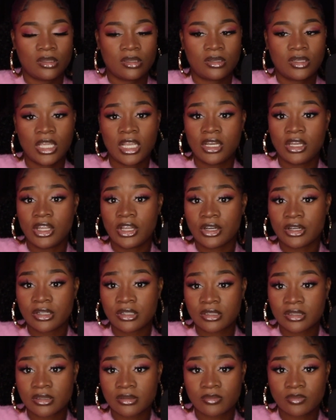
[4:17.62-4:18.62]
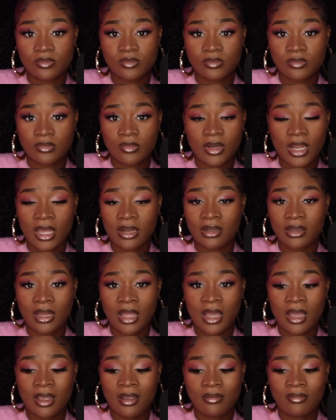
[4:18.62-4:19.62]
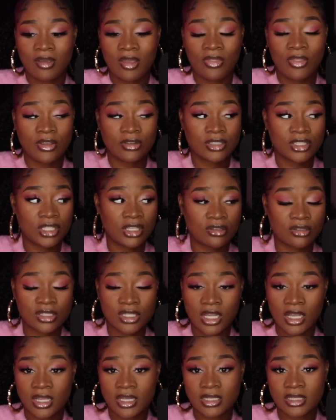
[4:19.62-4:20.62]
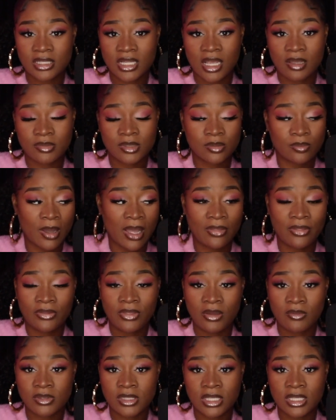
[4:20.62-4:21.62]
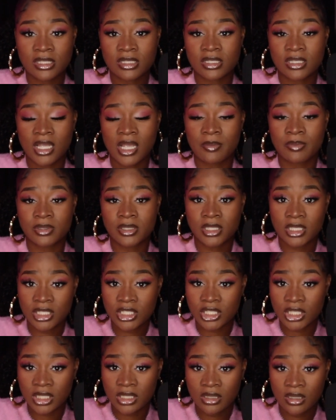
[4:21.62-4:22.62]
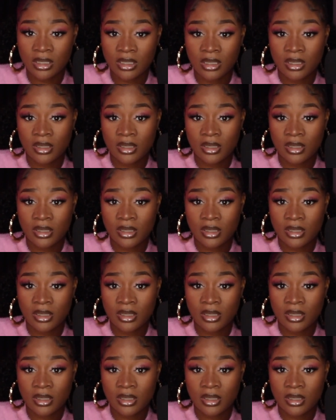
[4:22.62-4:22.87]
ten years down the line and they're still stuck in the same spot that they was in, the same position.